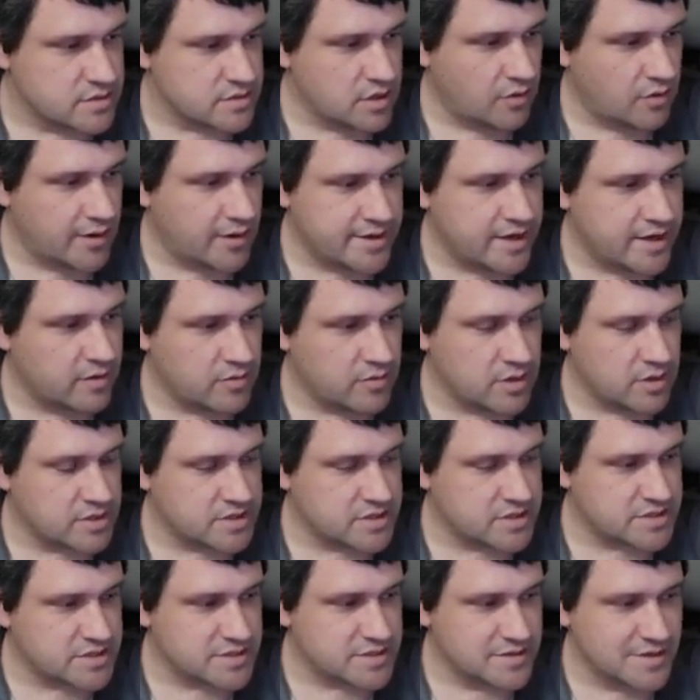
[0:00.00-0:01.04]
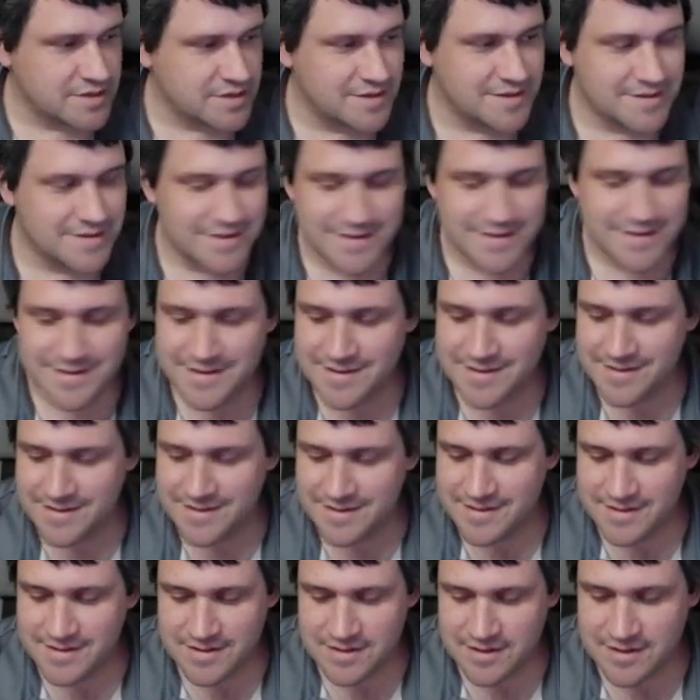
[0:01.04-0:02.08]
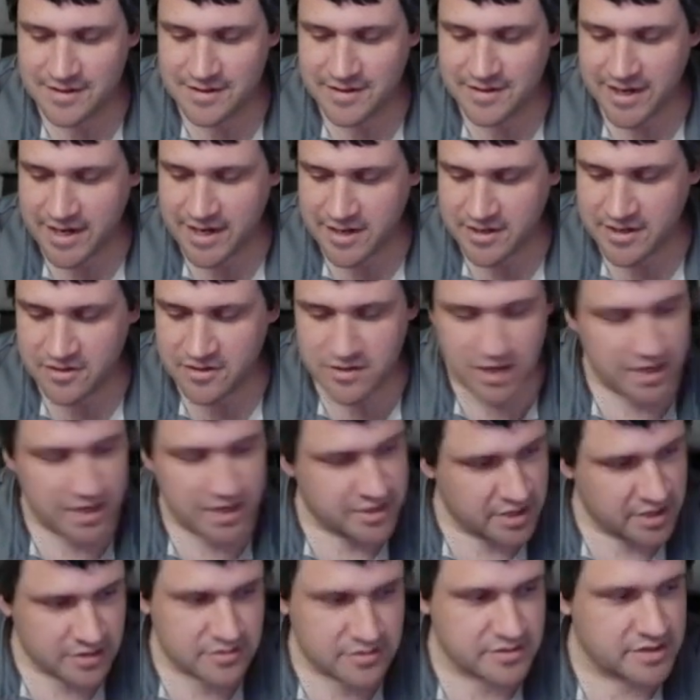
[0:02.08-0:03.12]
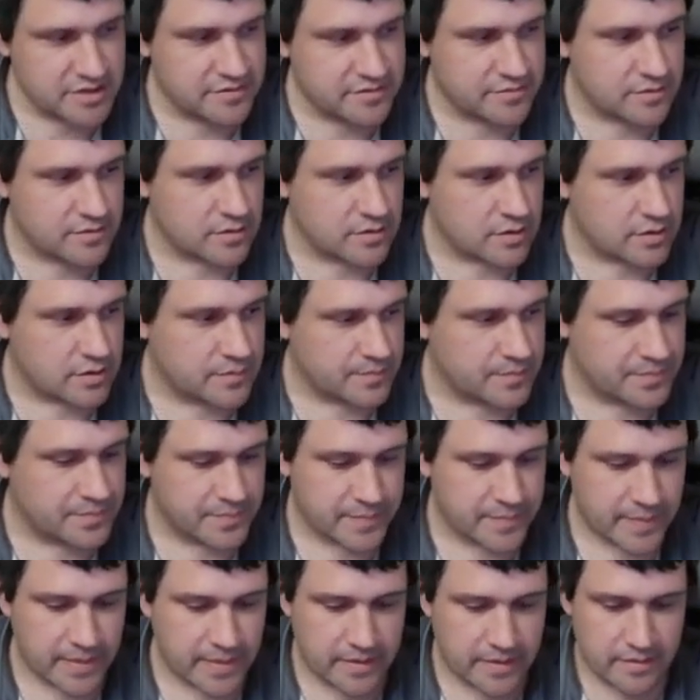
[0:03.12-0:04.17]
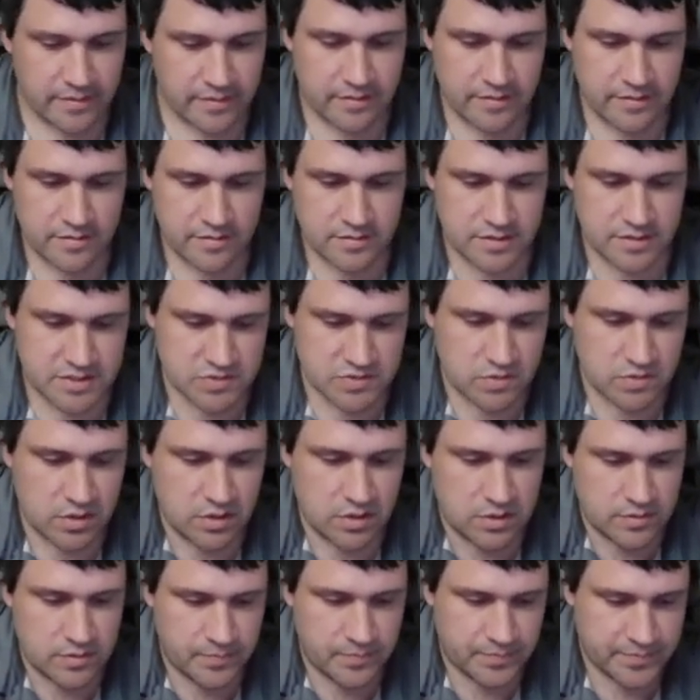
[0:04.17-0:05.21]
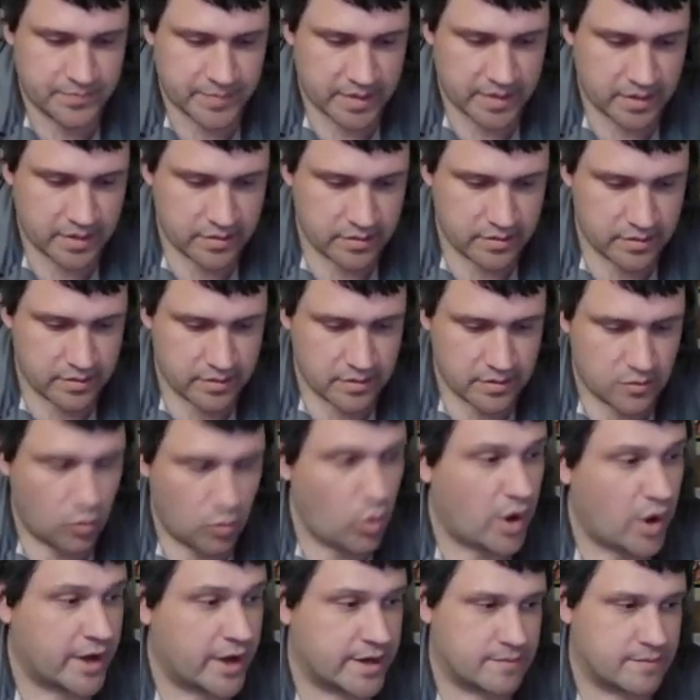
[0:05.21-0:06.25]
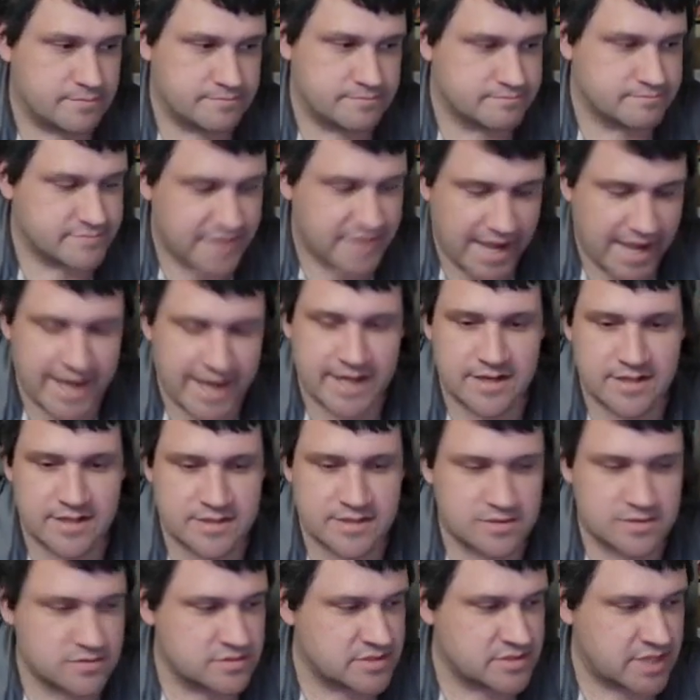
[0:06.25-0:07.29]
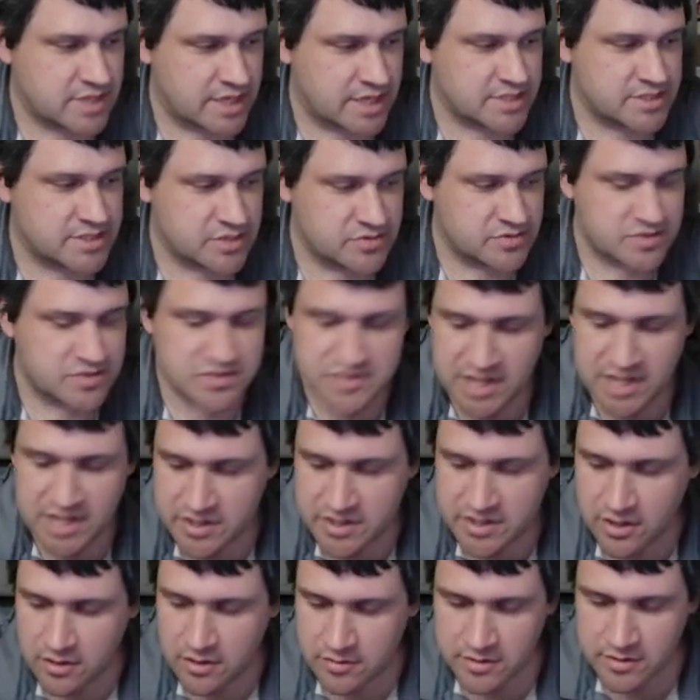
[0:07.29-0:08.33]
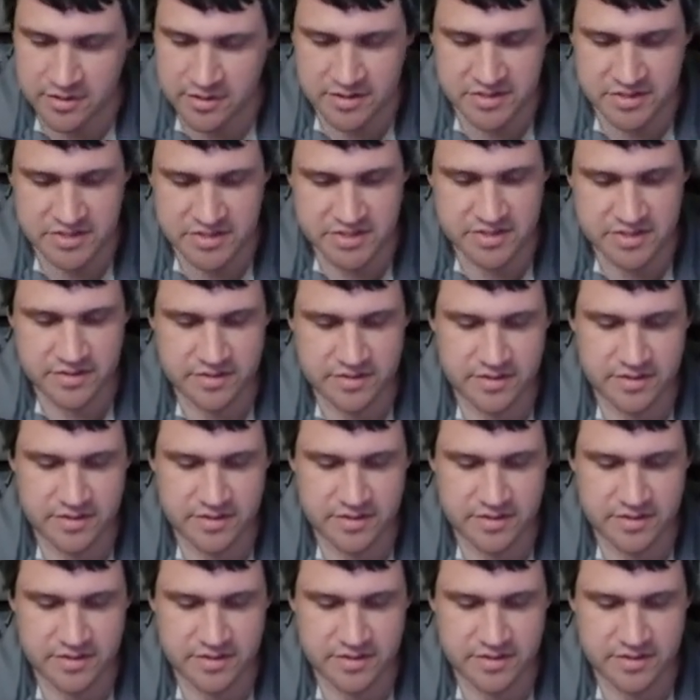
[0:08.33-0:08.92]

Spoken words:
No idea where it is. Okay, another D4. Let's roll. 1. Dang, I do not know where it is.